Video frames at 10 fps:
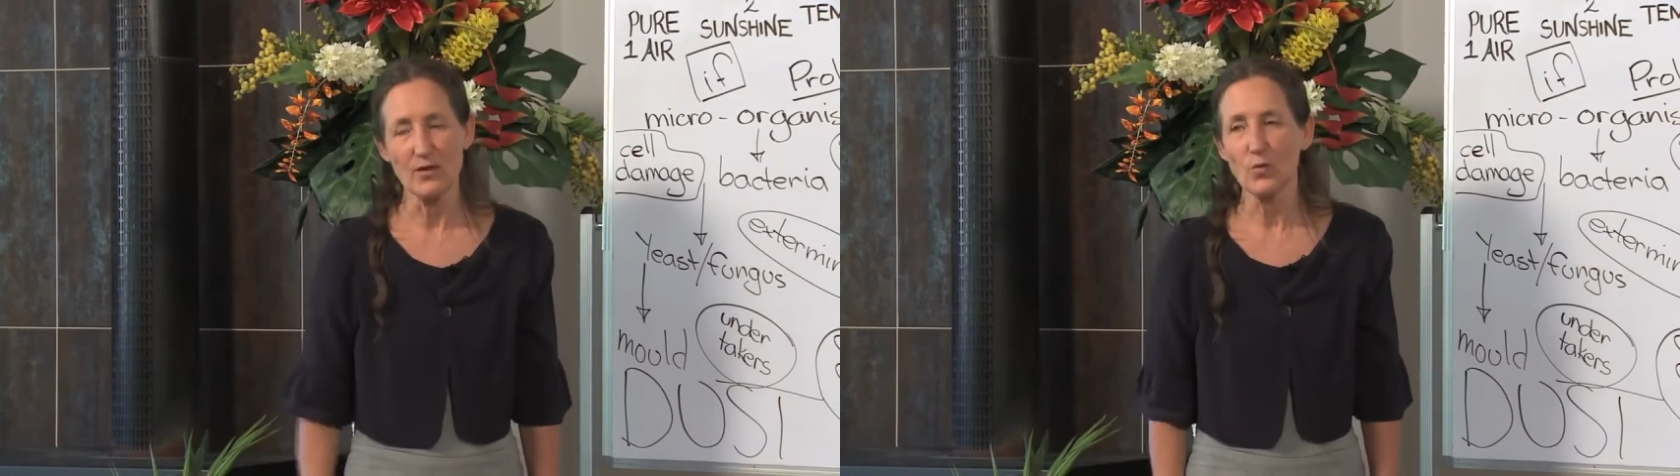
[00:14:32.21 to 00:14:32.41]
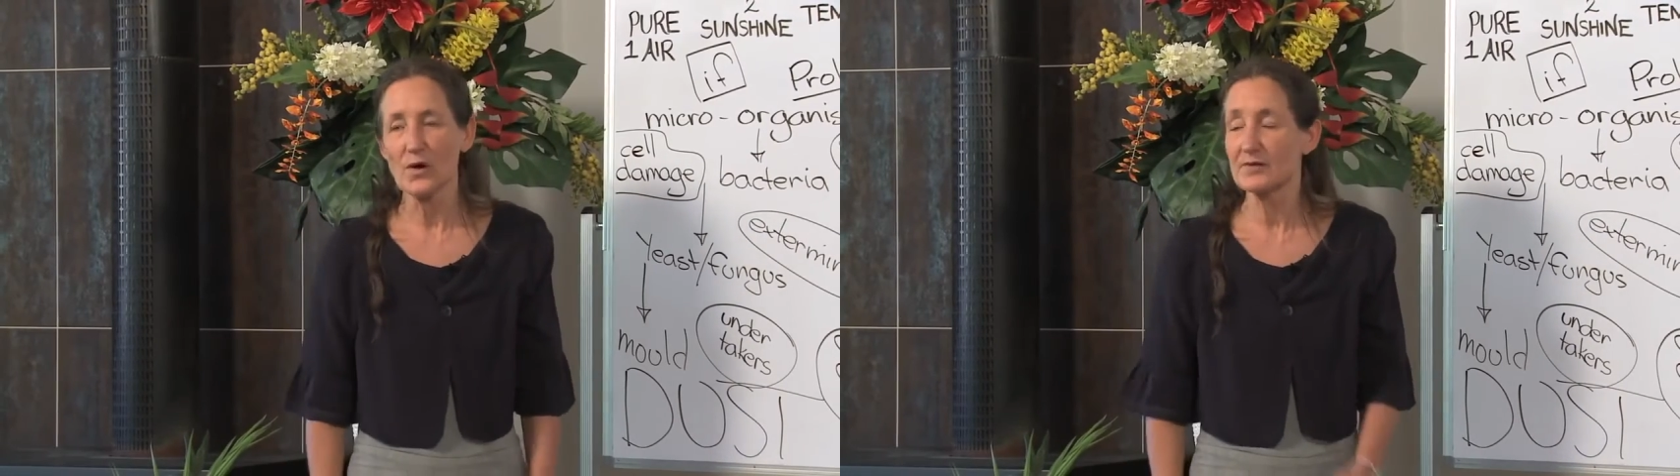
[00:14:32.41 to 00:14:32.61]

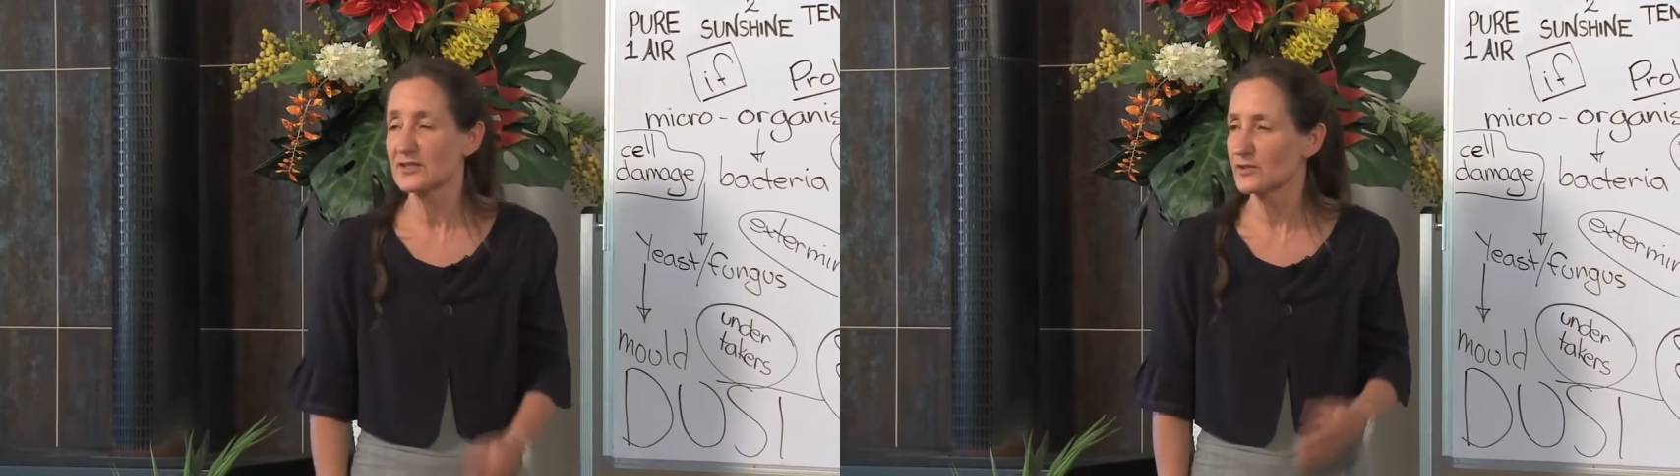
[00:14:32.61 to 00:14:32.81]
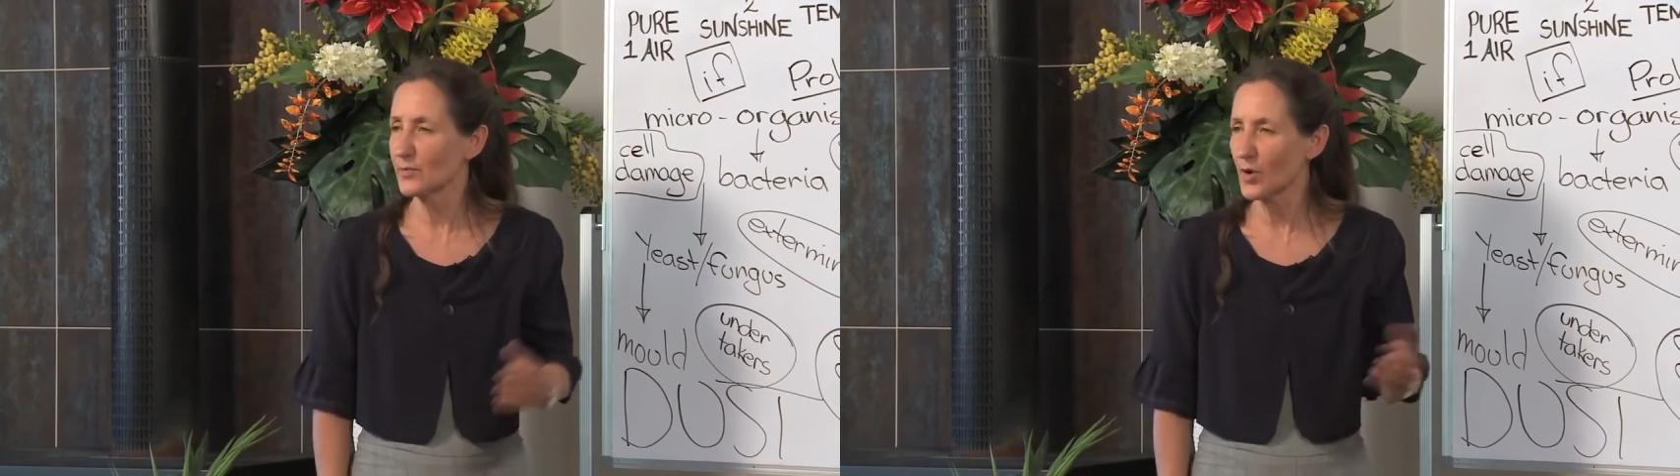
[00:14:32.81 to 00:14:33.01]

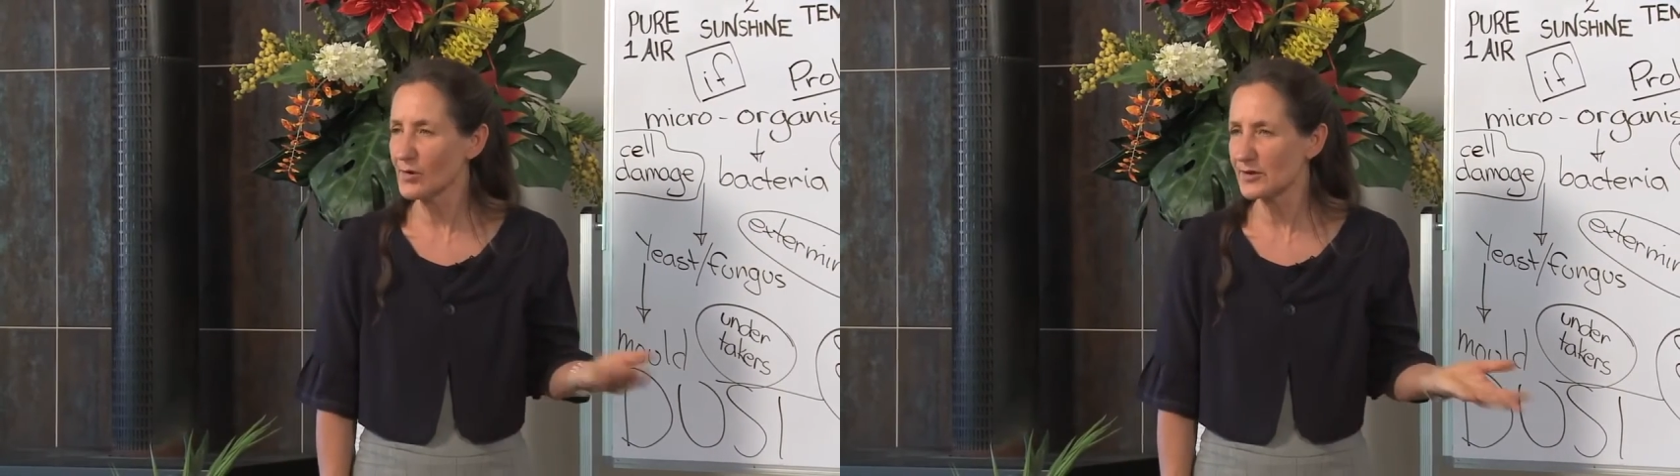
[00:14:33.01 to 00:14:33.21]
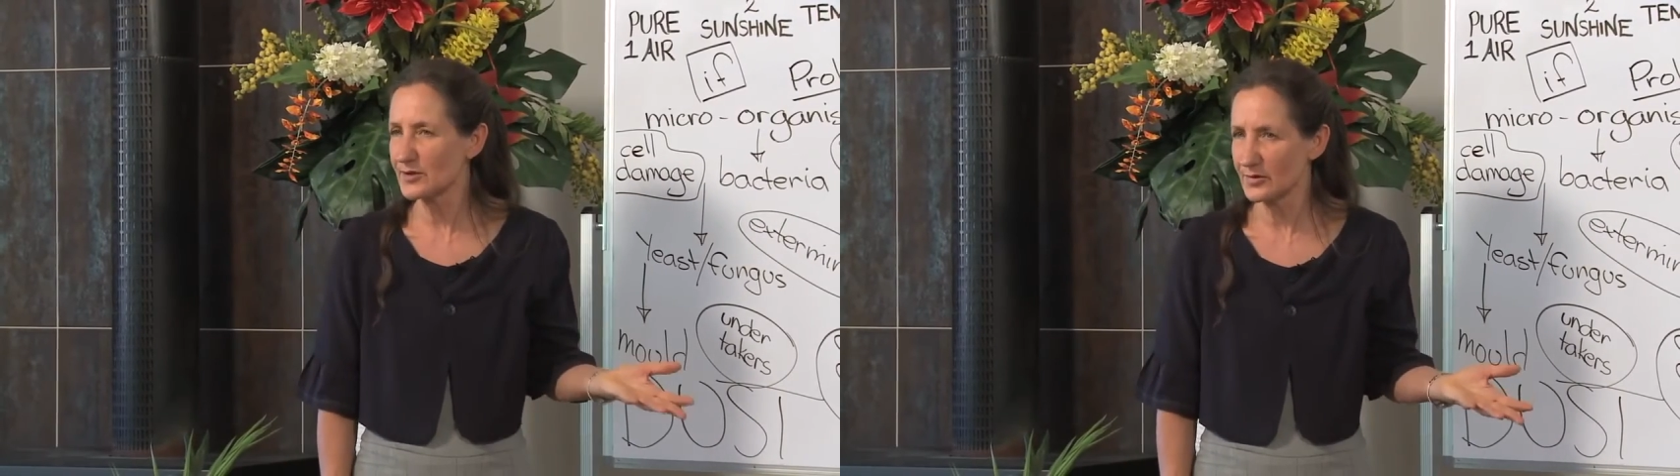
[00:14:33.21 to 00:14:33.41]
Whereas the
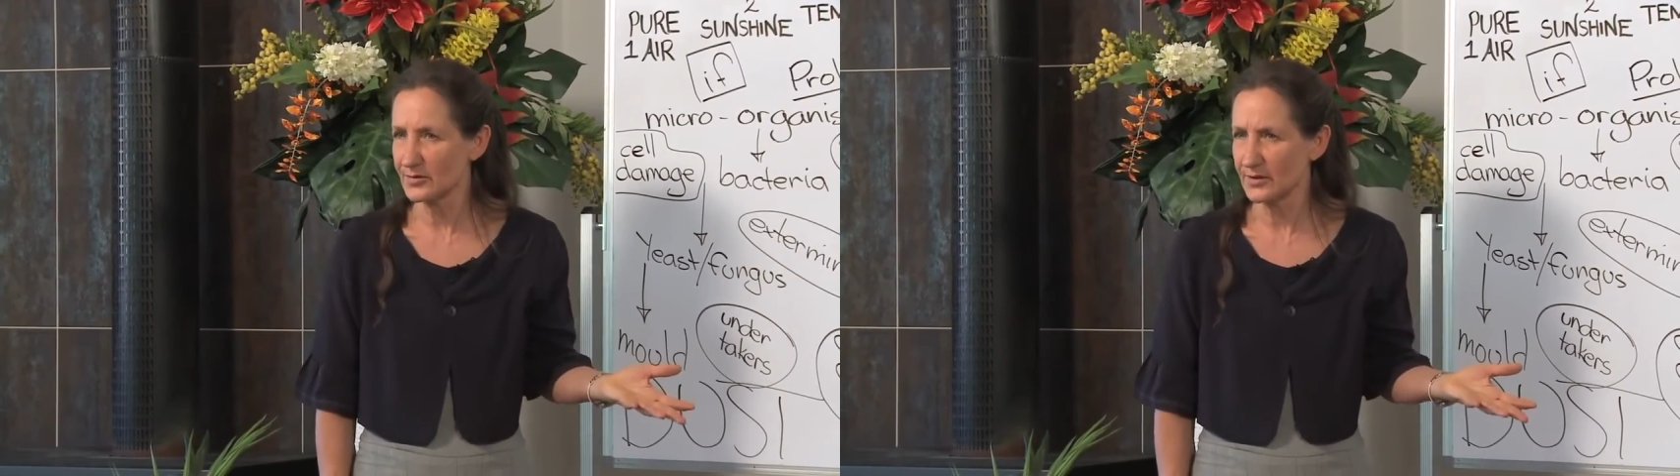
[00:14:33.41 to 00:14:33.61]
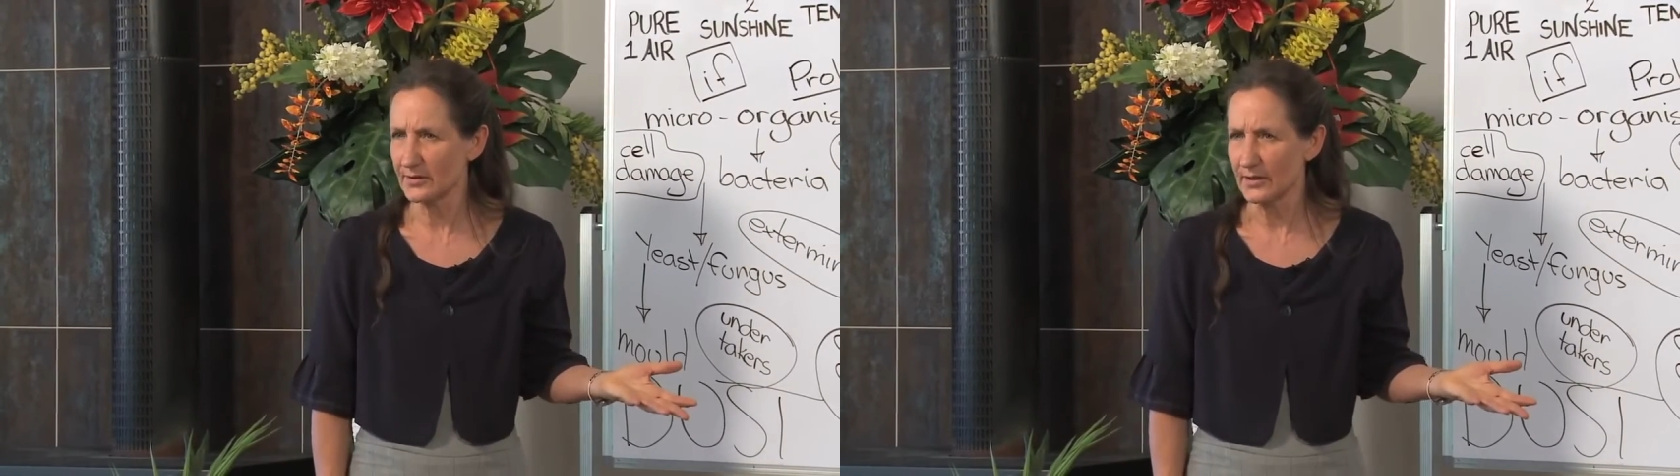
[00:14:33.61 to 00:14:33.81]
poorer
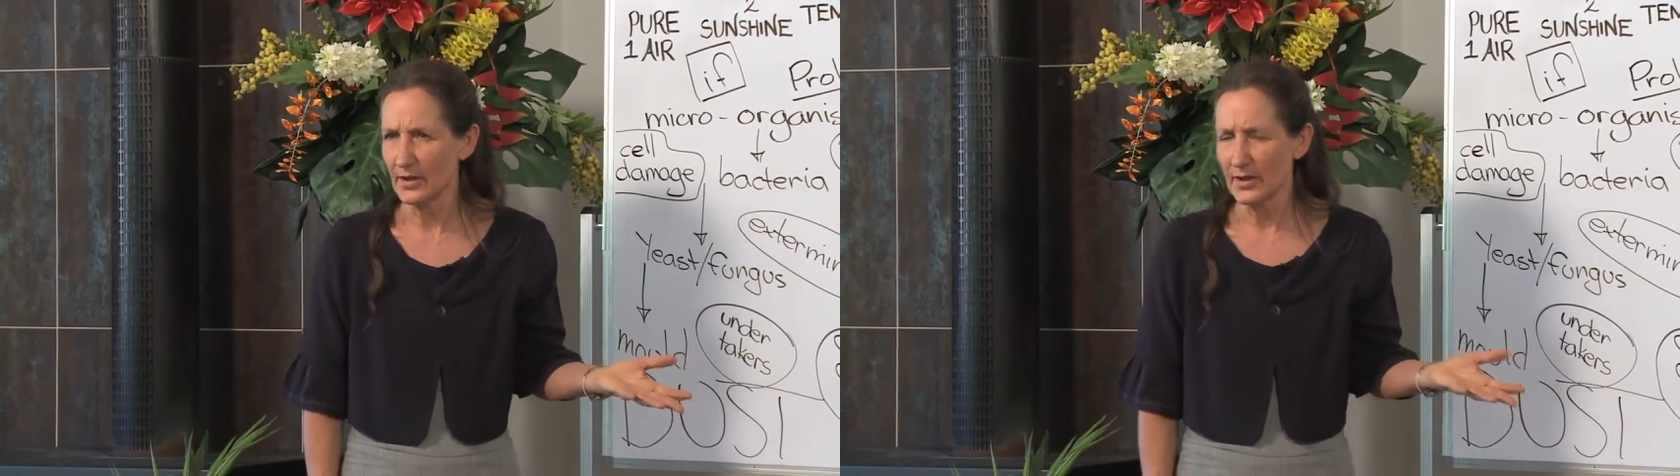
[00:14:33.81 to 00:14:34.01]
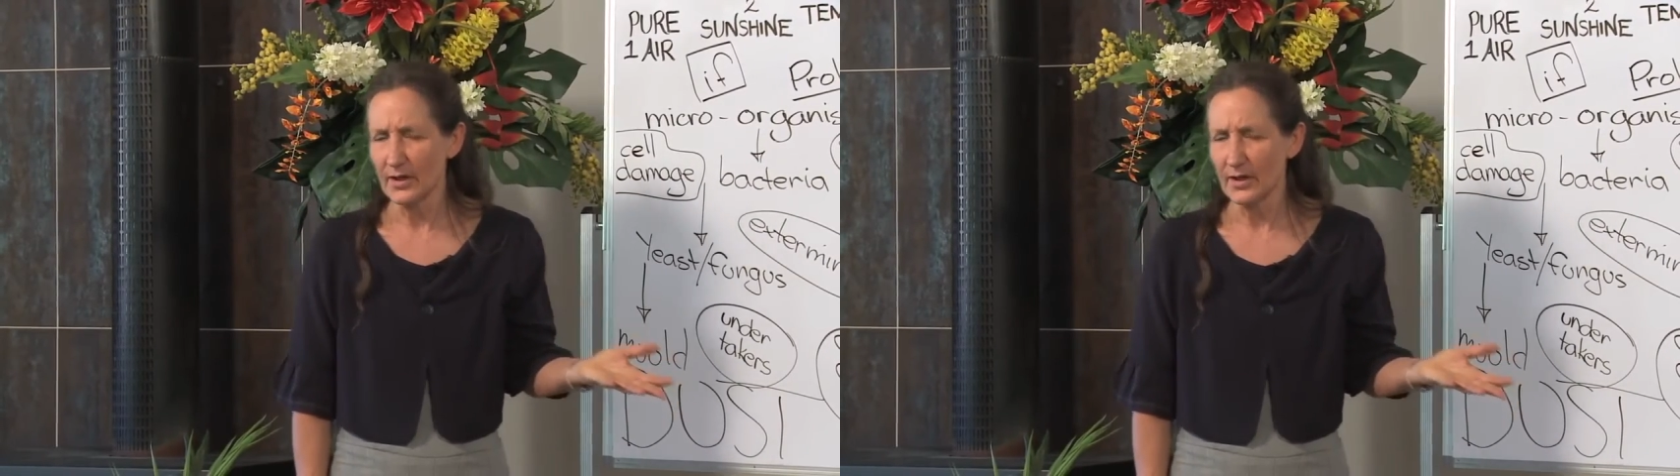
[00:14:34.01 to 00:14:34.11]
children,